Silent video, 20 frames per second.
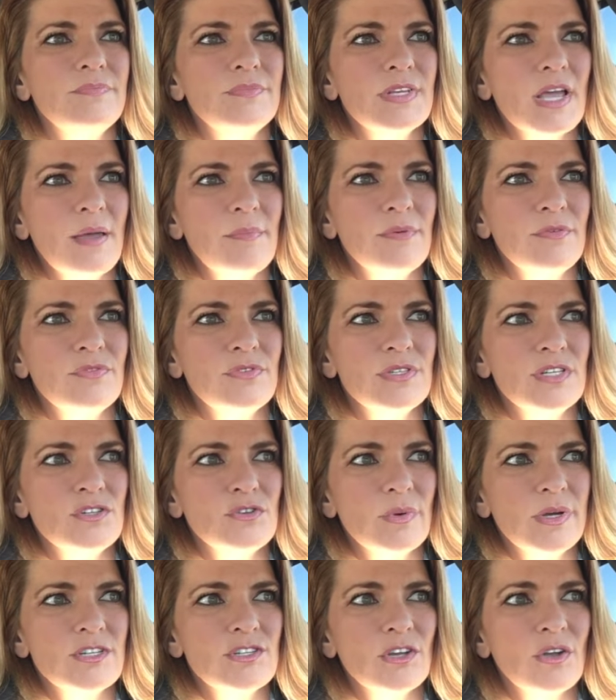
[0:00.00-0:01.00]
type of
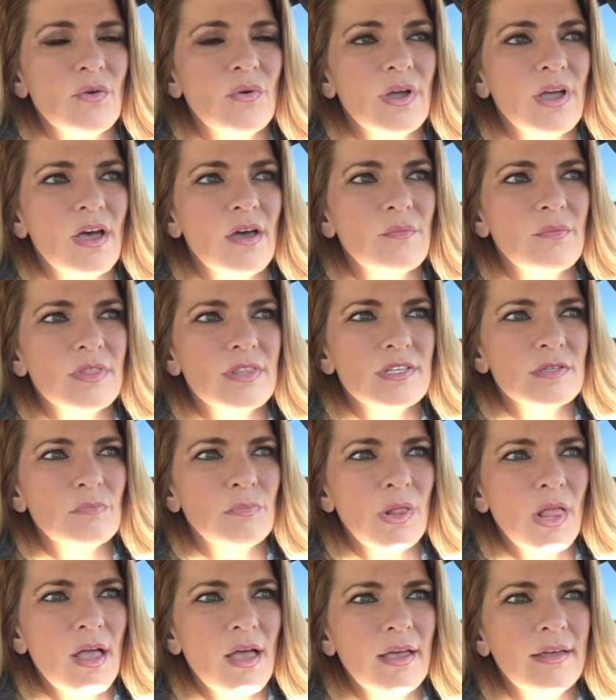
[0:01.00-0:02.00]
situation going on with his
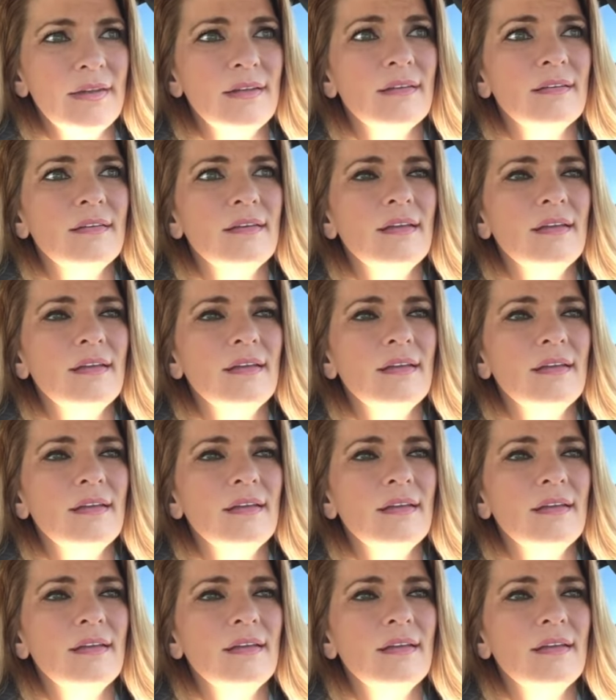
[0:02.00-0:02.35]
blood,